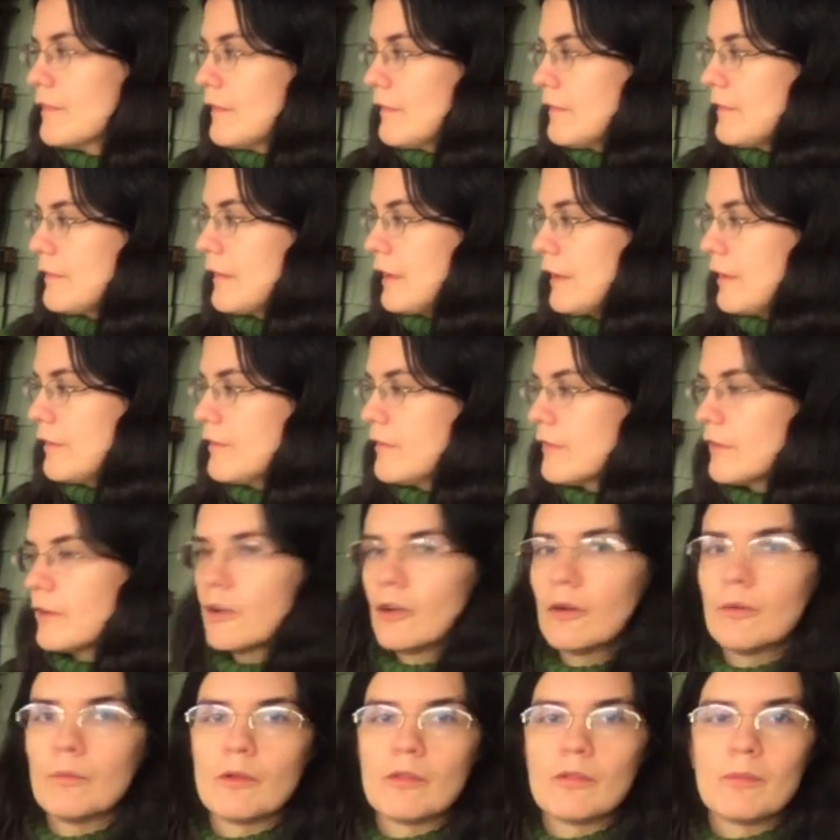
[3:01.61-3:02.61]
size to
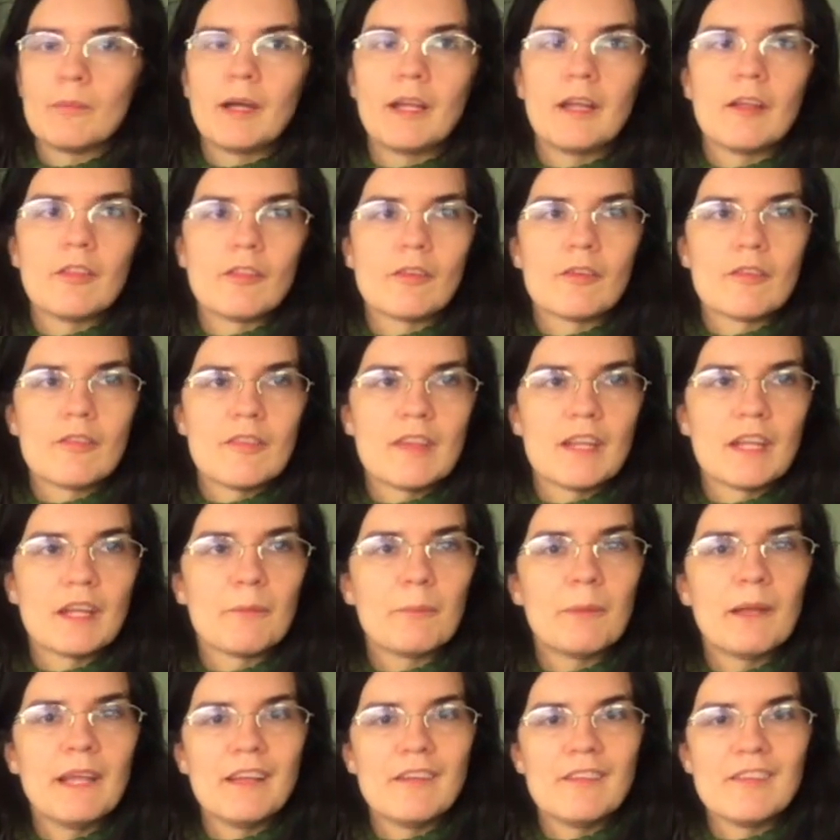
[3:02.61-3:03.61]
go with my other zinc
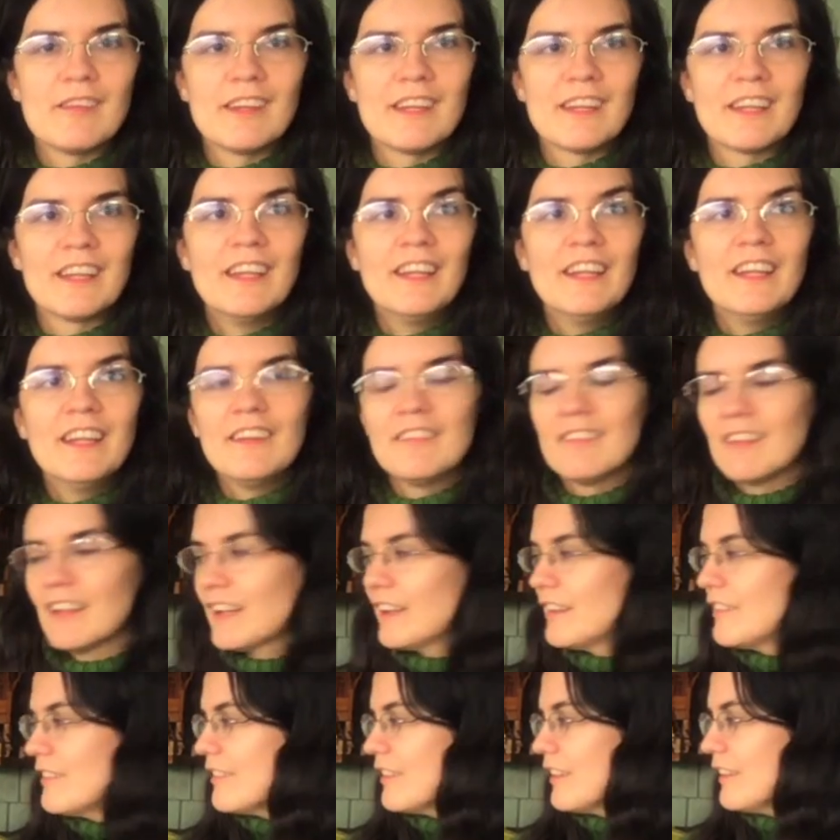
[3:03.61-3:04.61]
painting that
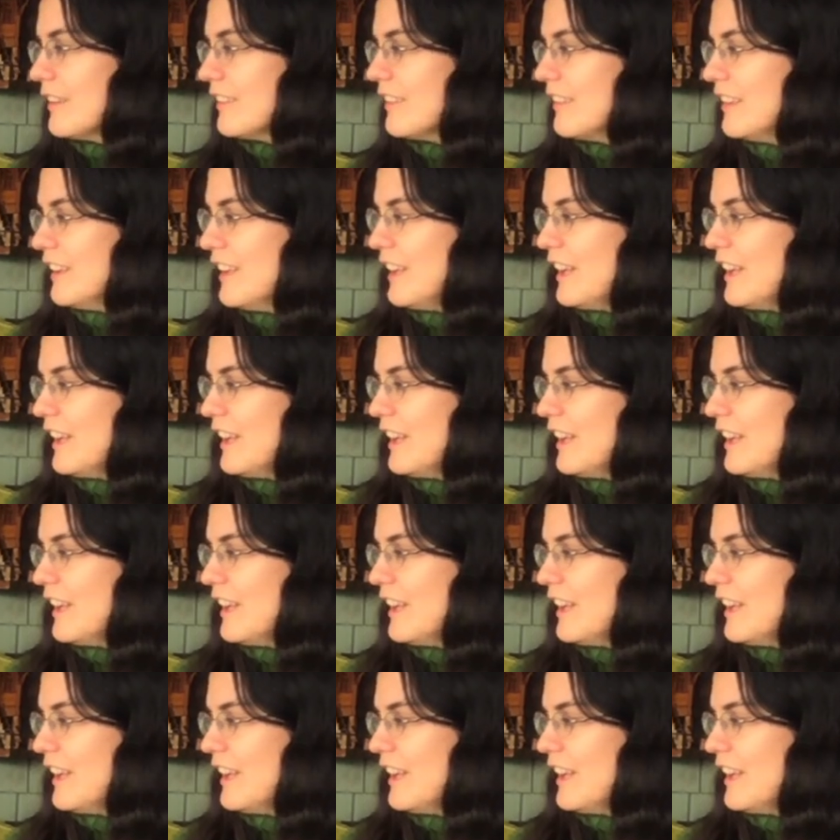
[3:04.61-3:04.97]
I did.